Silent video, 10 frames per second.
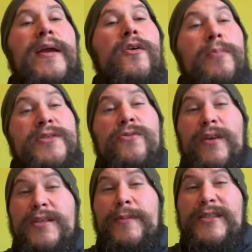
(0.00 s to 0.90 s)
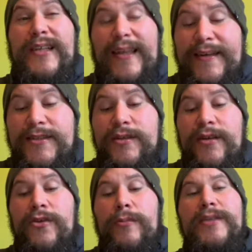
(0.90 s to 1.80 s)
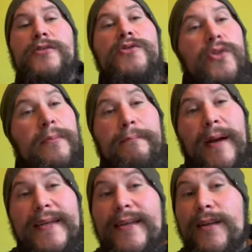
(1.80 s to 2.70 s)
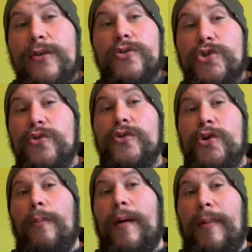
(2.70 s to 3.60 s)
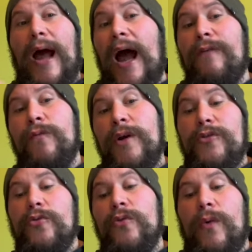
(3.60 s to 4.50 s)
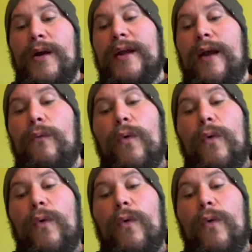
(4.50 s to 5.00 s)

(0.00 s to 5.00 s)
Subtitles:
not be storing as much glycogen in their muscles. So they might need a little sugar top up halfway through the workout.